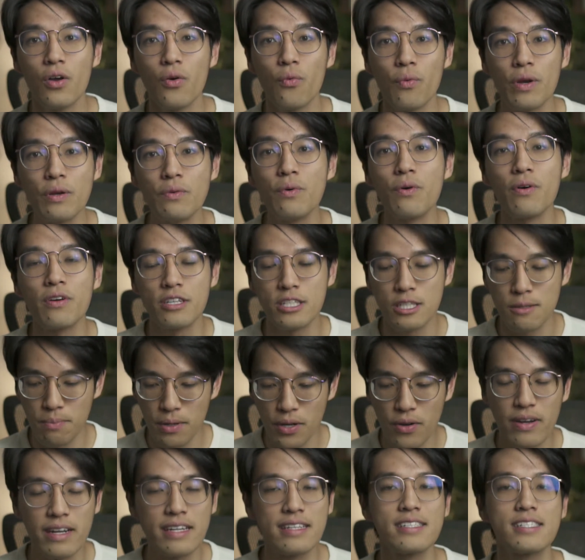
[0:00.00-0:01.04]
we will
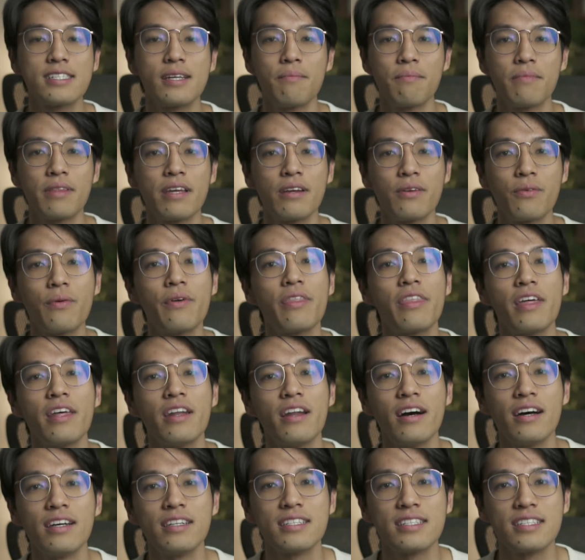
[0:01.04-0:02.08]
experience something within
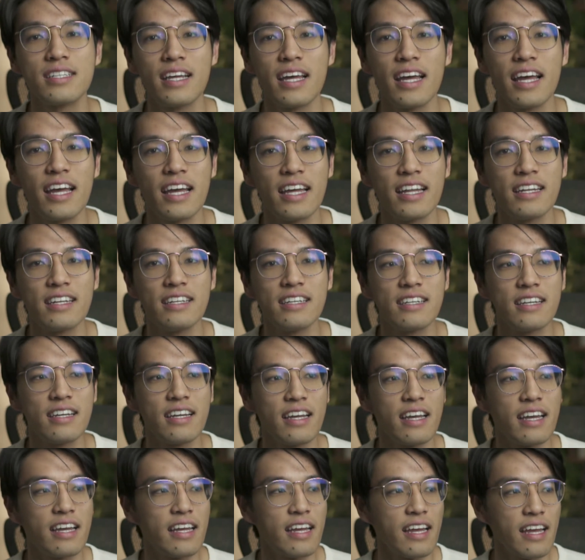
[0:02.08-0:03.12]
us, and
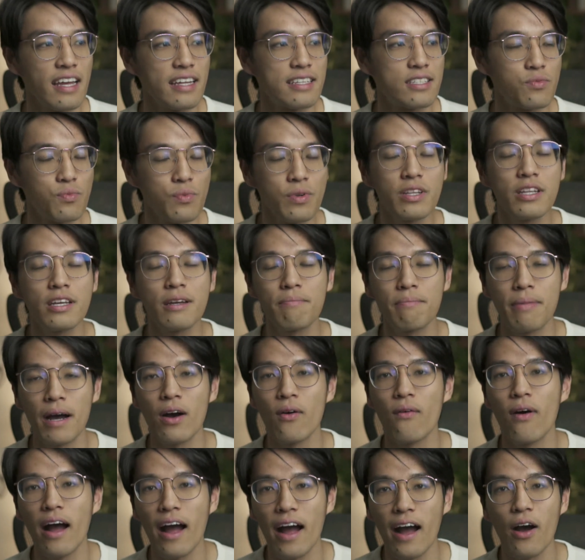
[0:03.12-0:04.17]
it's really
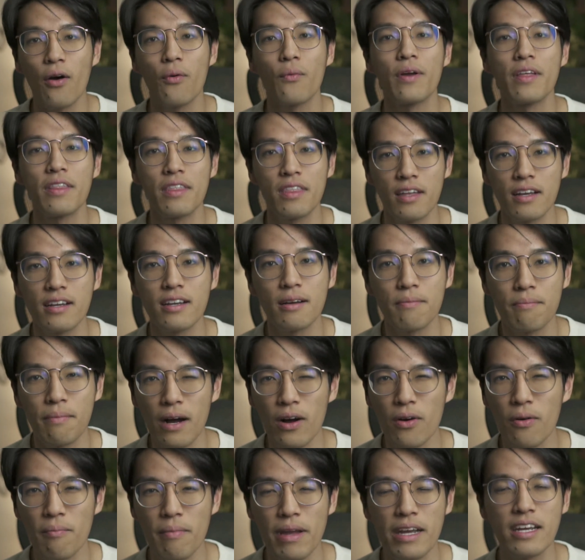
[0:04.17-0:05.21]
about how we think
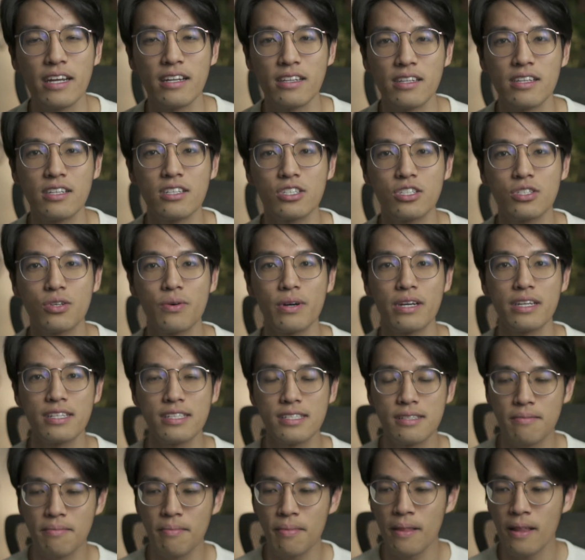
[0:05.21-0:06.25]
about making this
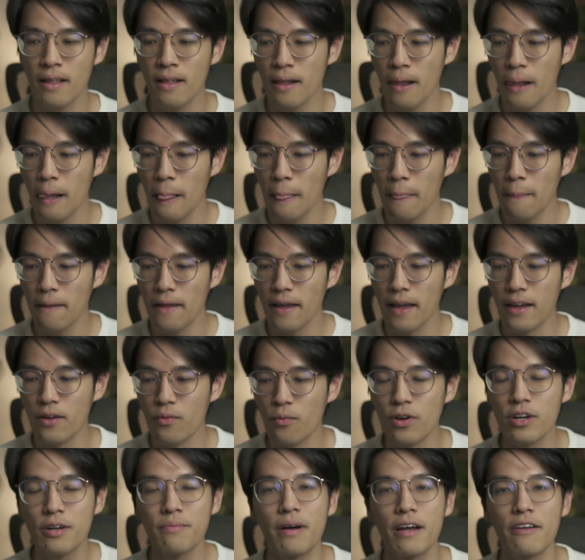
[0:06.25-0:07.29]
choice.
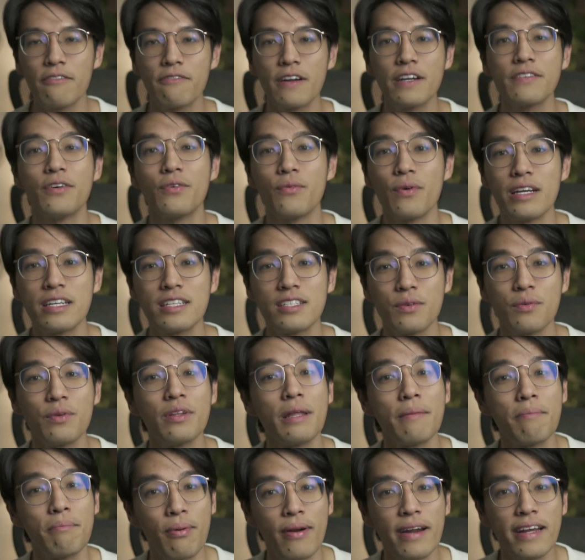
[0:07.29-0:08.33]
And one of my favorite ways to
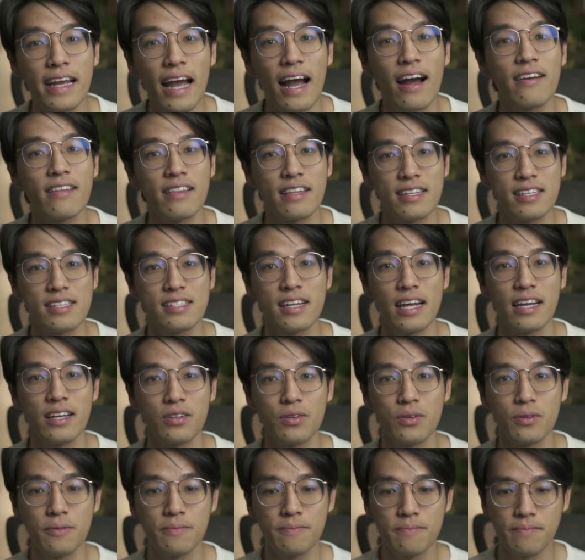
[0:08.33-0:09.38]
really break out of this
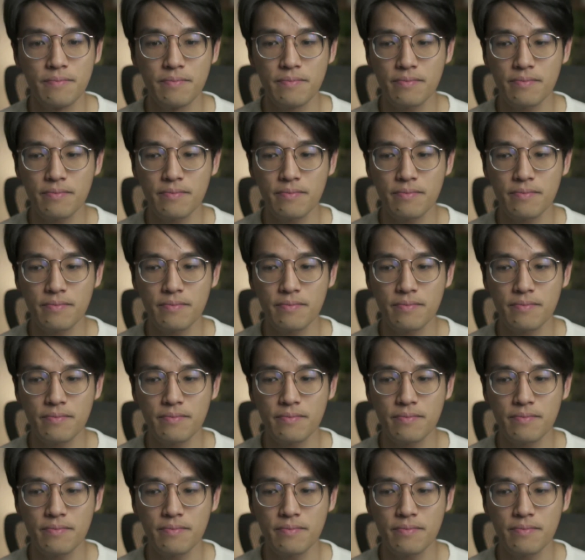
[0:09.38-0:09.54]
cycle